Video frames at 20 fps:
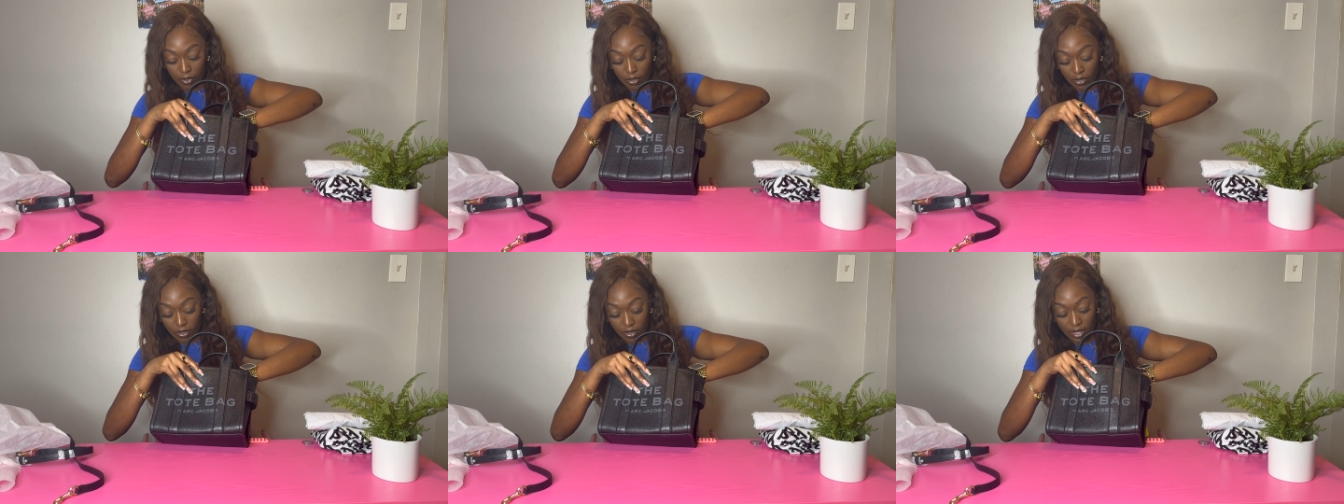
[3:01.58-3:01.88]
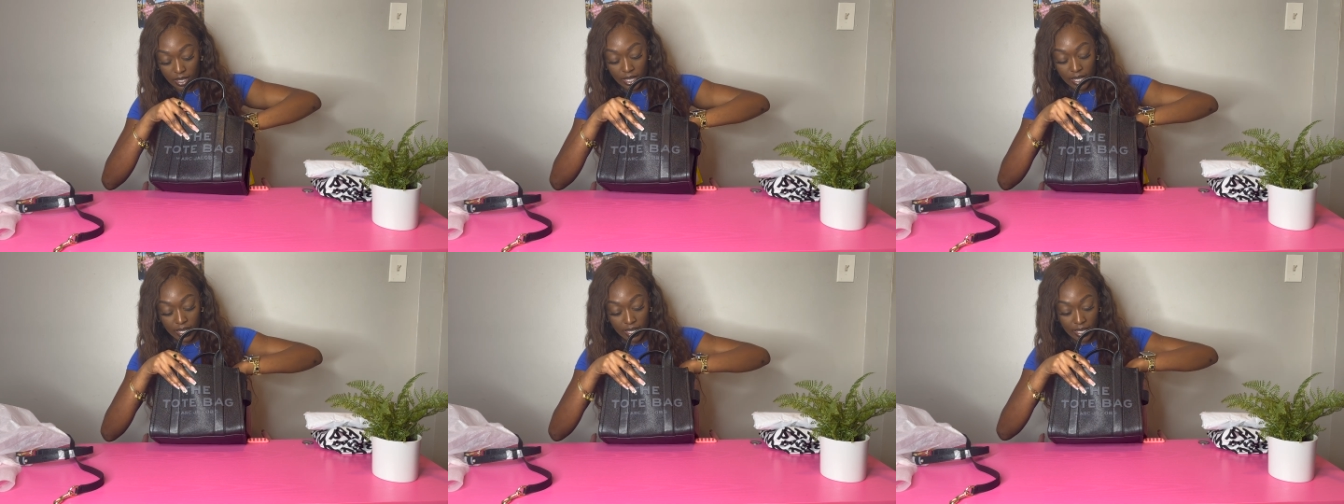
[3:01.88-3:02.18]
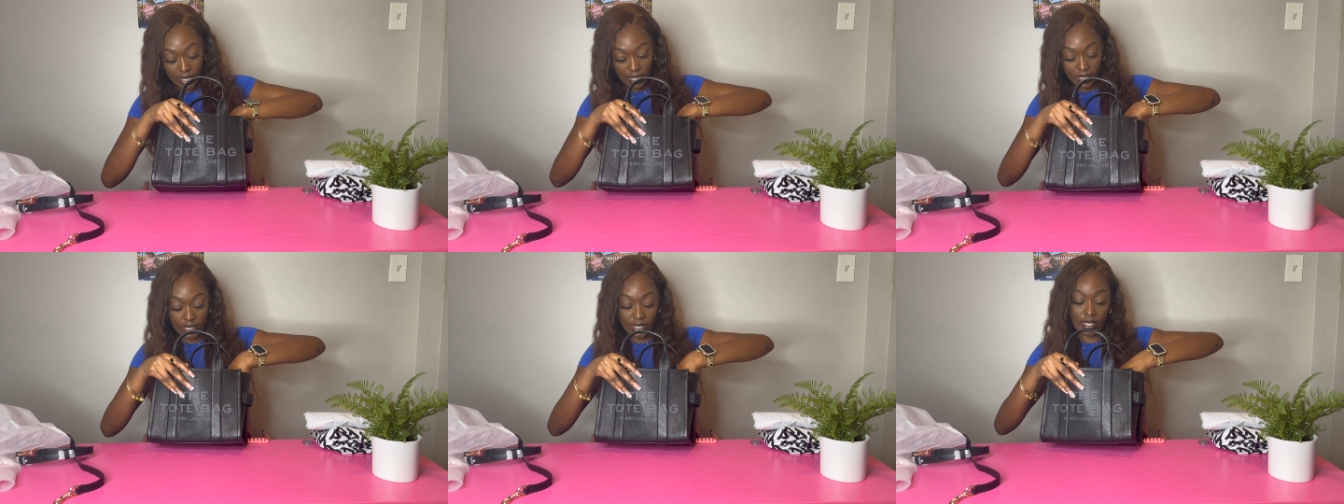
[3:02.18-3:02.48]
on the
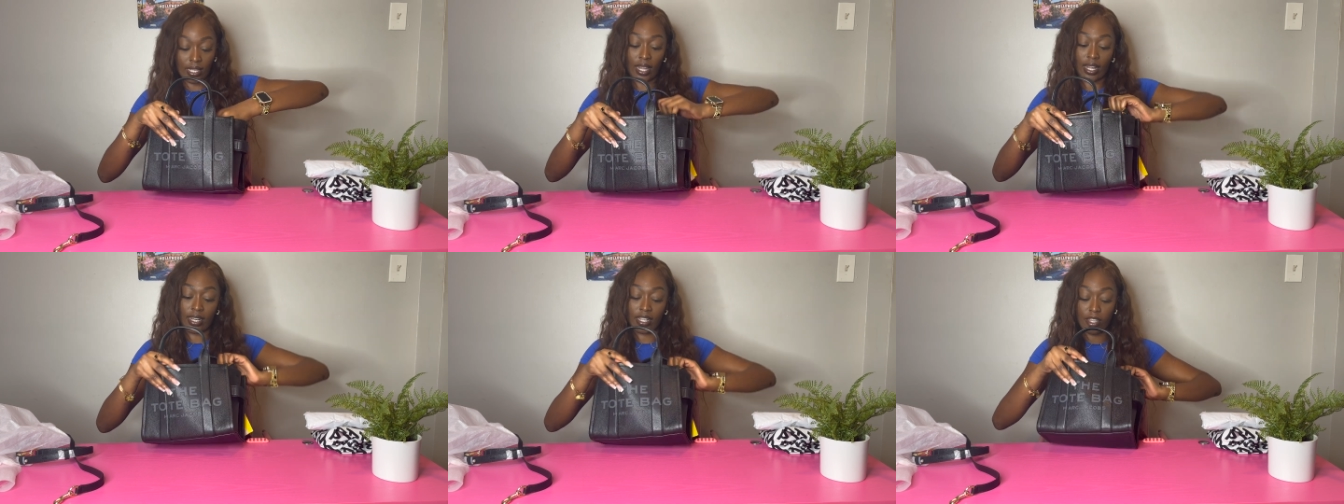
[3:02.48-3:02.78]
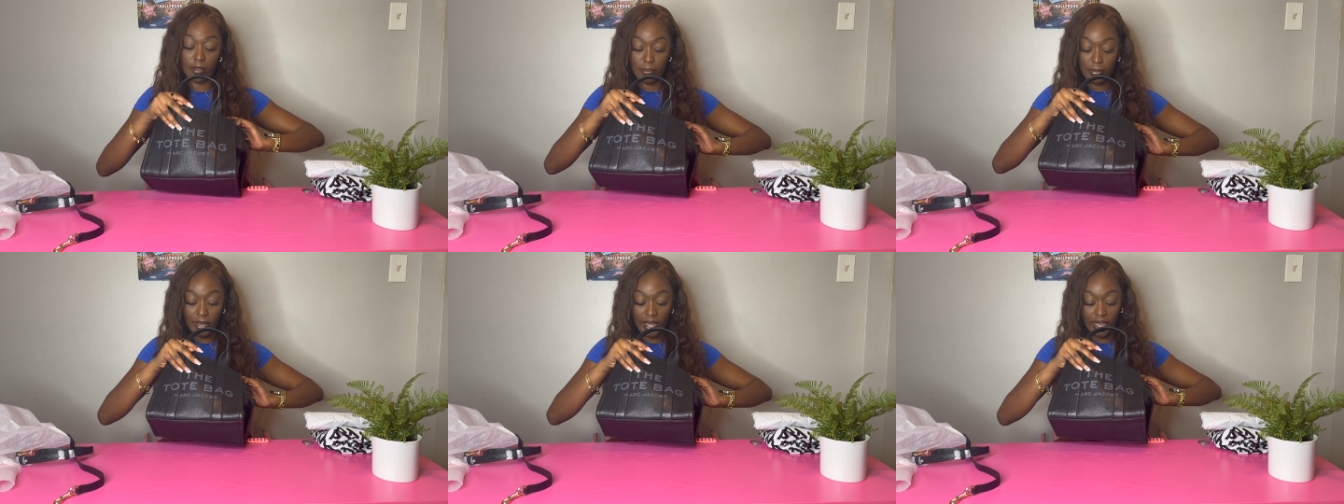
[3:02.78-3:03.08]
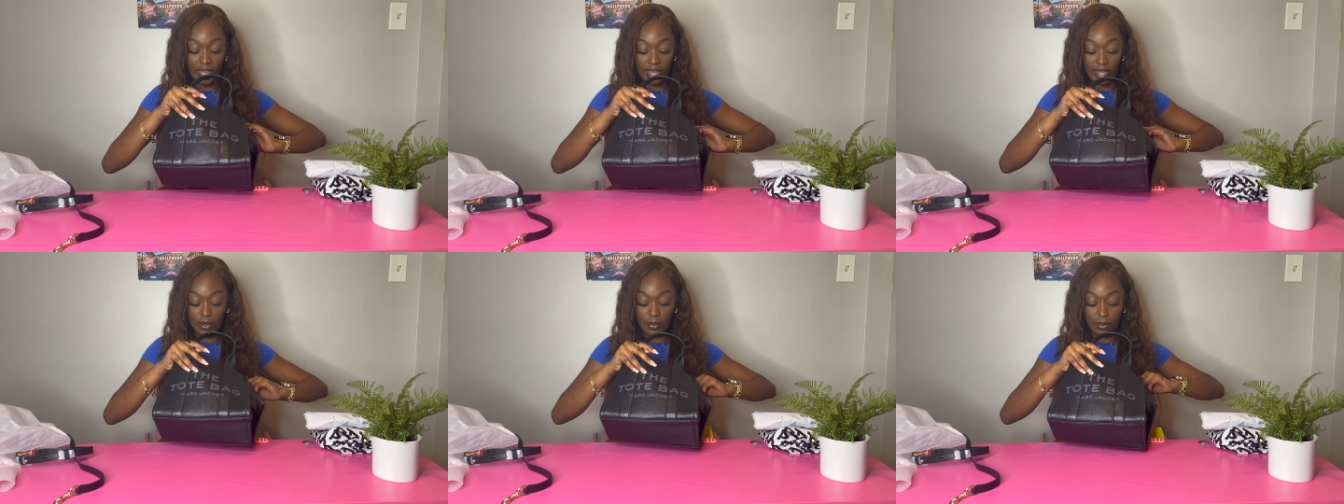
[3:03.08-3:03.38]
inside of the
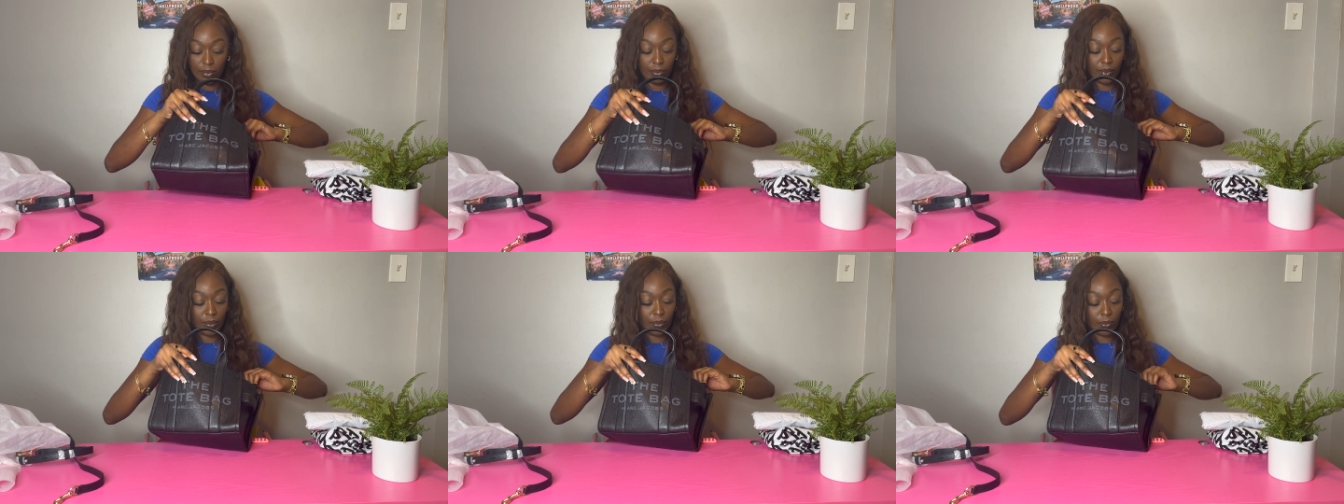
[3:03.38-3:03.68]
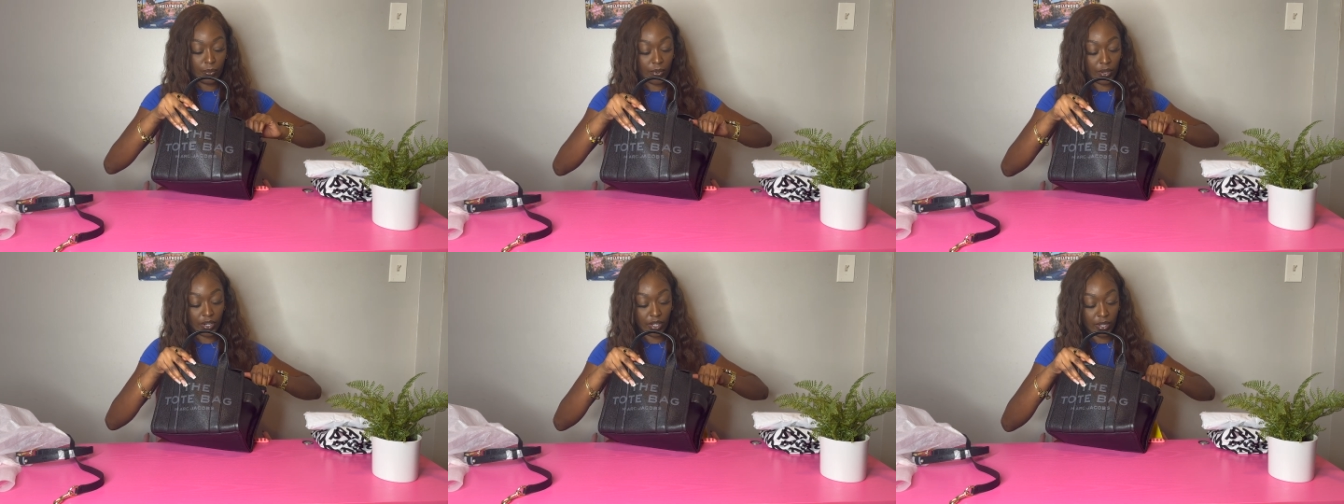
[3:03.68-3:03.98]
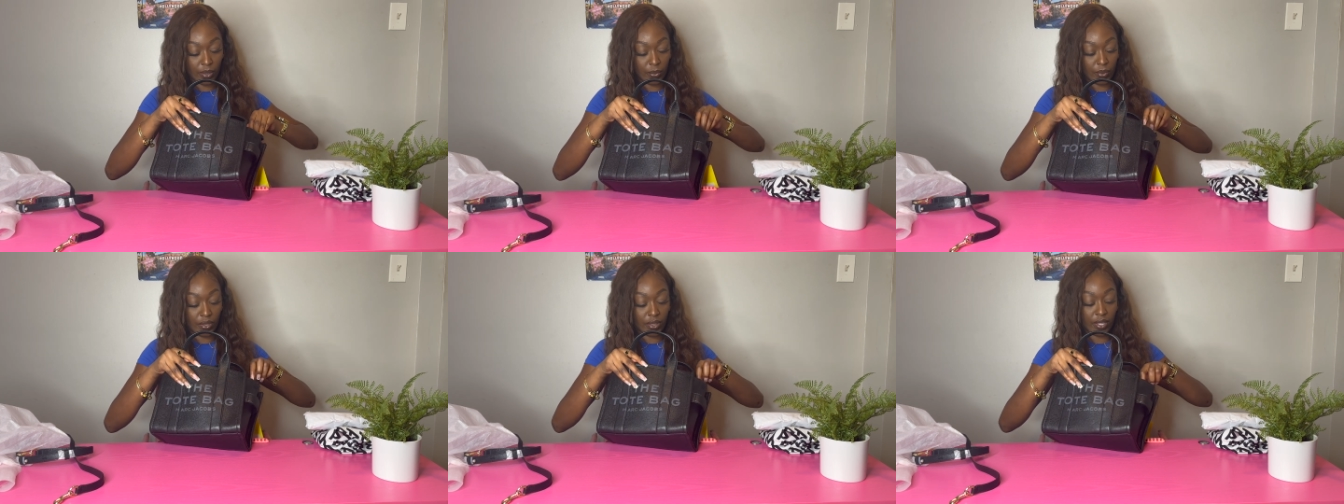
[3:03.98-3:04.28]
bag, what are we
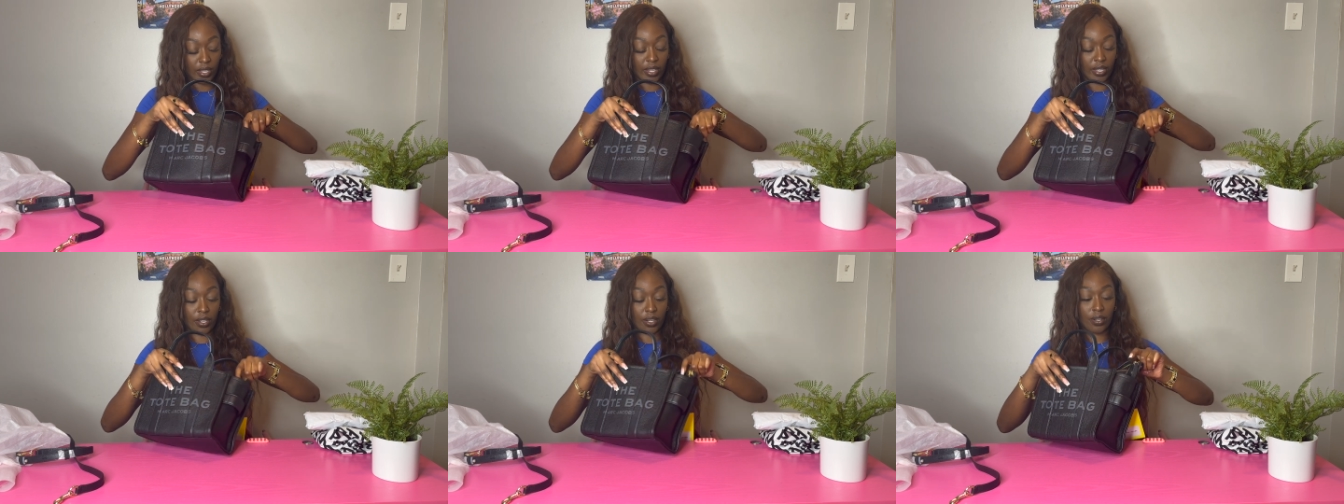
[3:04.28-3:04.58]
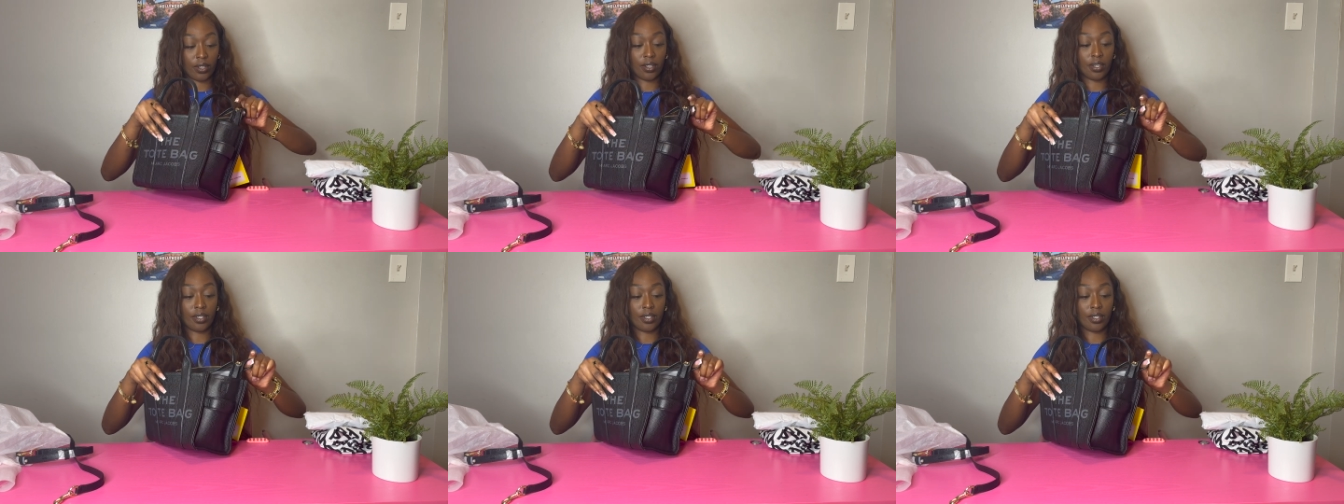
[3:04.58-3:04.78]
working with here?